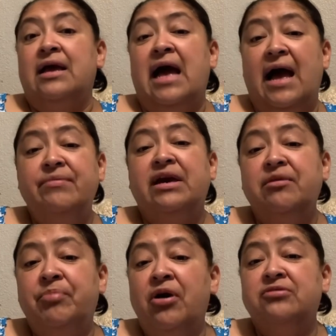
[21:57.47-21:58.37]
I'm
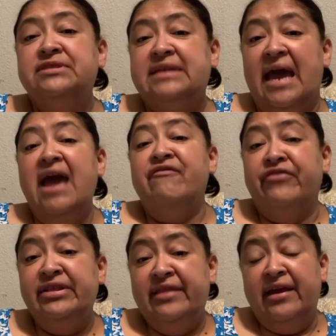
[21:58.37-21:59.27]
gonna post
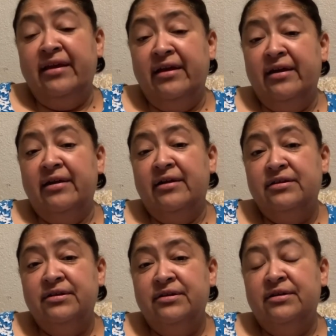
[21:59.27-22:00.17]
everything.
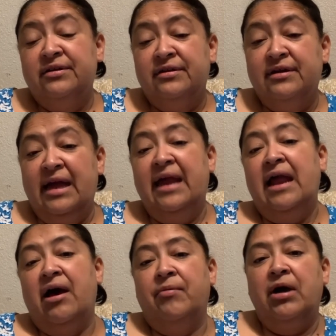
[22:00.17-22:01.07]
And
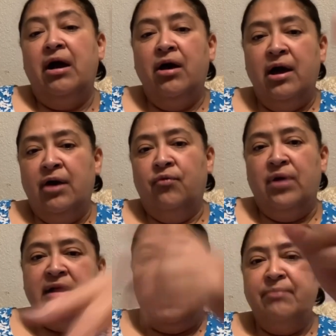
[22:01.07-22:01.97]

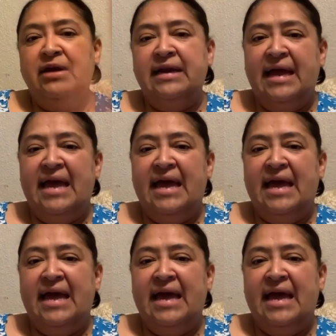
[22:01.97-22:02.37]
I'm going to